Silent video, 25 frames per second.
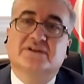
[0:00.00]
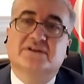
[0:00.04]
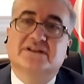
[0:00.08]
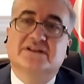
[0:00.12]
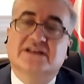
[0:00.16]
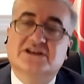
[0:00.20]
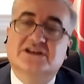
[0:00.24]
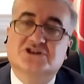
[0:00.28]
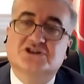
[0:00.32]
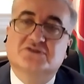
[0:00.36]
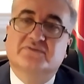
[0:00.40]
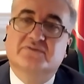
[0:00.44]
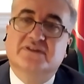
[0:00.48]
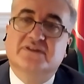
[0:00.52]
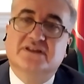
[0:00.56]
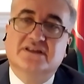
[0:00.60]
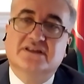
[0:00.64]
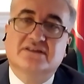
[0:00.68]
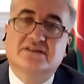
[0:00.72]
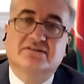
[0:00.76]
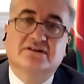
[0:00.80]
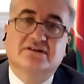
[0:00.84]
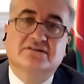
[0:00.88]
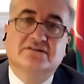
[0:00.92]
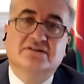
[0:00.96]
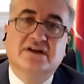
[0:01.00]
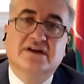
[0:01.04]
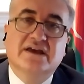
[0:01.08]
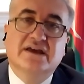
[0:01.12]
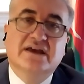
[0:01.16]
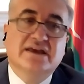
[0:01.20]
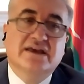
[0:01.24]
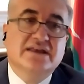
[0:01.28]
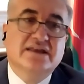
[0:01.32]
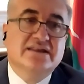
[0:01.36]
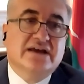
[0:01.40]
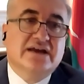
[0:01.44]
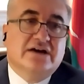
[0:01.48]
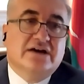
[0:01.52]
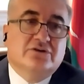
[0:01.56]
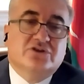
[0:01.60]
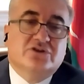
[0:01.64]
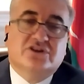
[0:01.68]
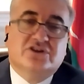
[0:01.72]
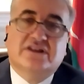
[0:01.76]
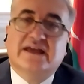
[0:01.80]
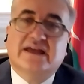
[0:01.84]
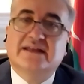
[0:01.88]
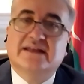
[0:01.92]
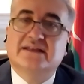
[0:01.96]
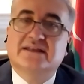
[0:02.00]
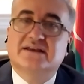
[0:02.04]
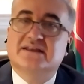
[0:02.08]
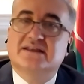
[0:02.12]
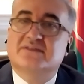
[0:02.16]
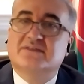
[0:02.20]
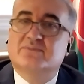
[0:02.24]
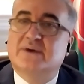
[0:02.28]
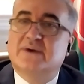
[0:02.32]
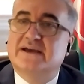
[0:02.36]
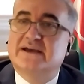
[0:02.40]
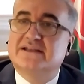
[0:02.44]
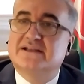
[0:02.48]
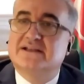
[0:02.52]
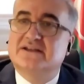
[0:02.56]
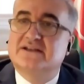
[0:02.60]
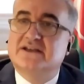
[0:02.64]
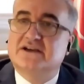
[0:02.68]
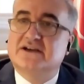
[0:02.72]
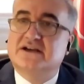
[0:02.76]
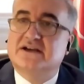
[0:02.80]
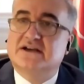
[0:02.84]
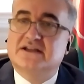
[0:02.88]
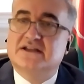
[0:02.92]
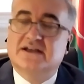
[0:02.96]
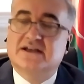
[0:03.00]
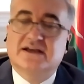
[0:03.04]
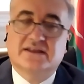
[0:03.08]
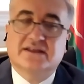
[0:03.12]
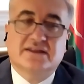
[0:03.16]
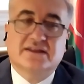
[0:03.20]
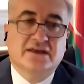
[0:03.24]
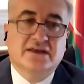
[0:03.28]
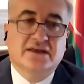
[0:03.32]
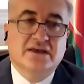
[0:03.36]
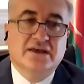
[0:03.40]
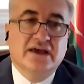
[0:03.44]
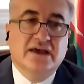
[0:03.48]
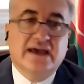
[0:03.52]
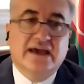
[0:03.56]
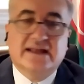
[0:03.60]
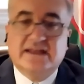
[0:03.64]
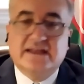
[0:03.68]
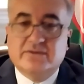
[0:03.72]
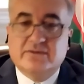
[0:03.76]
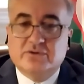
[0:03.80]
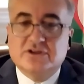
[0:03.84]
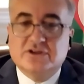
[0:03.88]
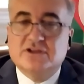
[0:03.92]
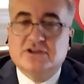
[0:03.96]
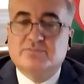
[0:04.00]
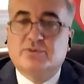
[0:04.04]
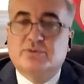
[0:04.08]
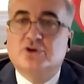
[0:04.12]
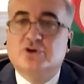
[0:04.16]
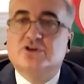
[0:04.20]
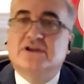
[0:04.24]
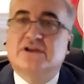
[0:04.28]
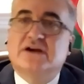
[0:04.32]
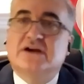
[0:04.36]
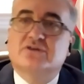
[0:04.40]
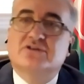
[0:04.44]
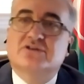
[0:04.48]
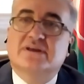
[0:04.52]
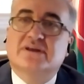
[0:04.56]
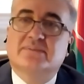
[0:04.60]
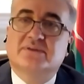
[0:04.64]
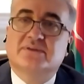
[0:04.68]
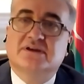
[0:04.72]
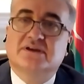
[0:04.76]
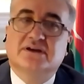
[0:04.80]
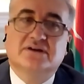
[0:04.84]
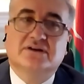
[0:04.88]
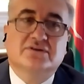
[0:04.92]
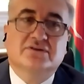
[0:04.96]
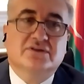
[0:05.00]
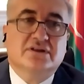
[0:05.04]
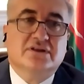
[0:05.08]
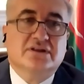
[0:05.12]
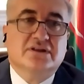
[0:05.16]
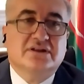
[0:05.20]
relation with Israel is outstanding. It's widely recognized. Mm. And I want to point out something else.